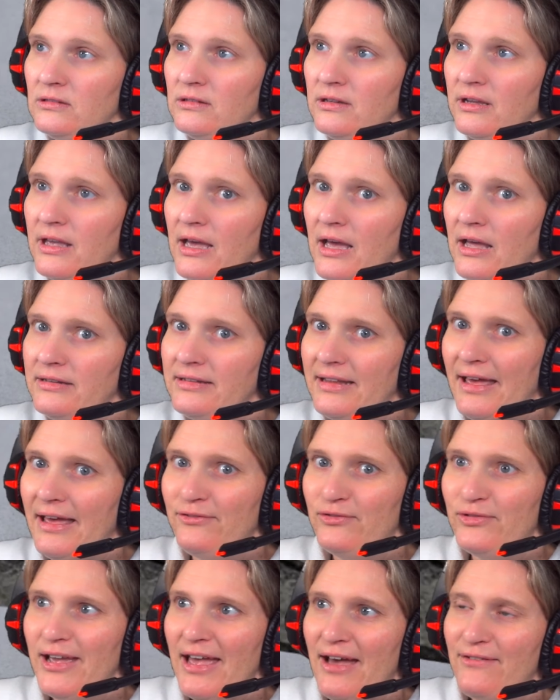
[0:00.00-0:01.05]
I got it to
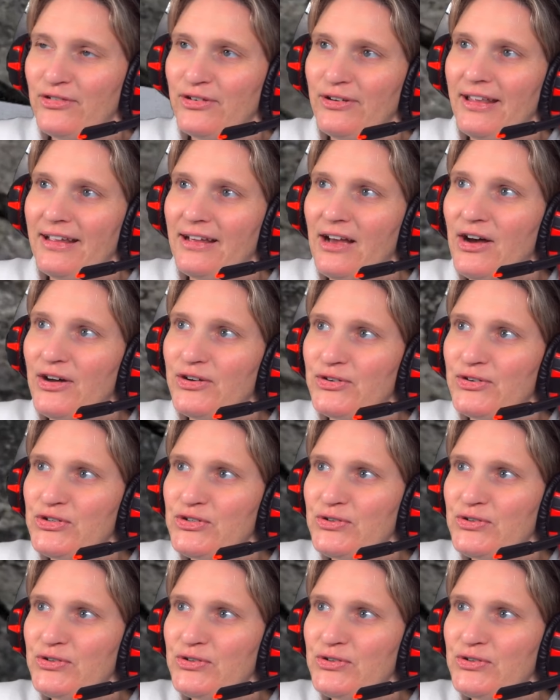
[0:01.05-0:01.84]
halfway after like 100